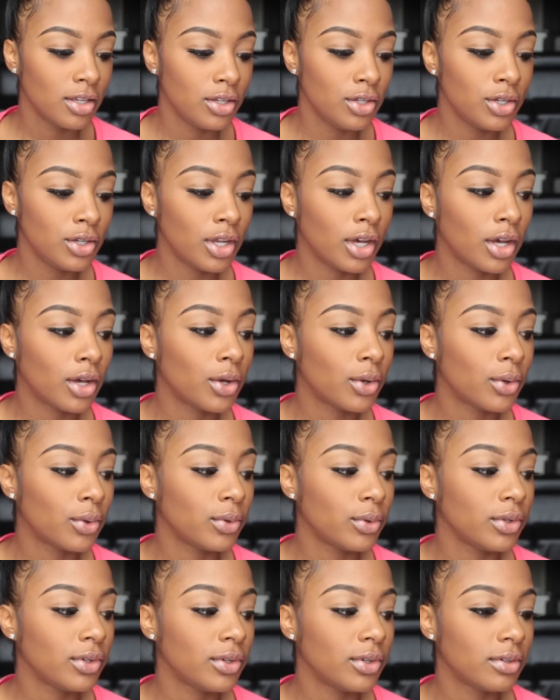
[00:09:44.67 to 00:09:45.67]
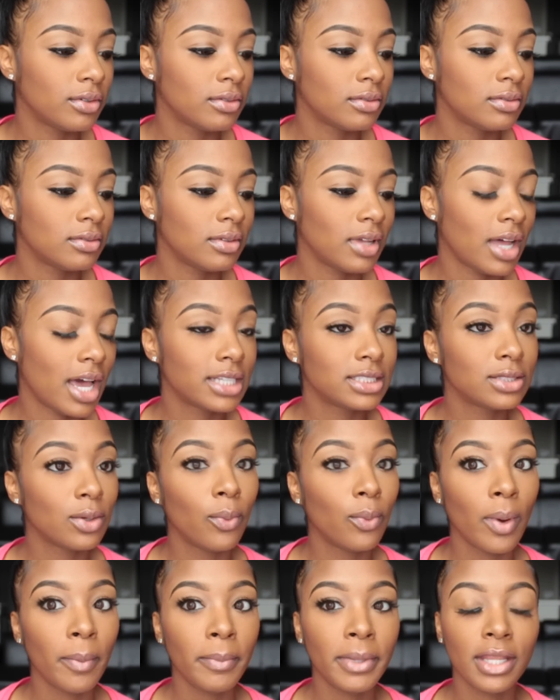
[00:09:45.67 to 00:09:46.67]
you know, as a
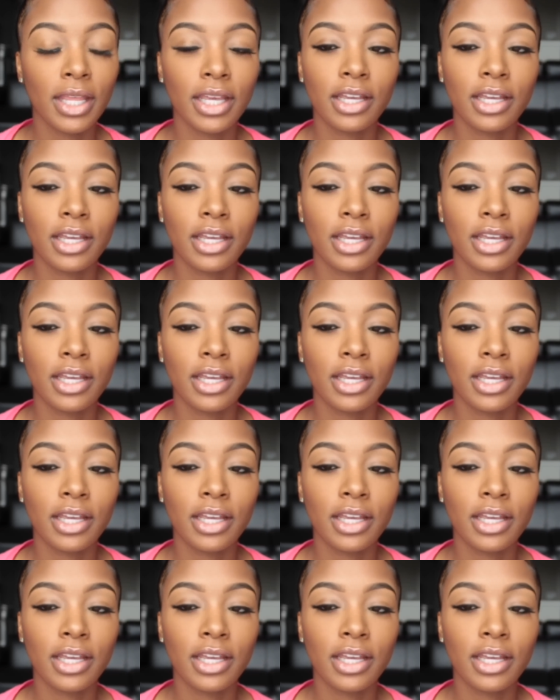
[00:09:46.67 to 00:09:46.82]
woman,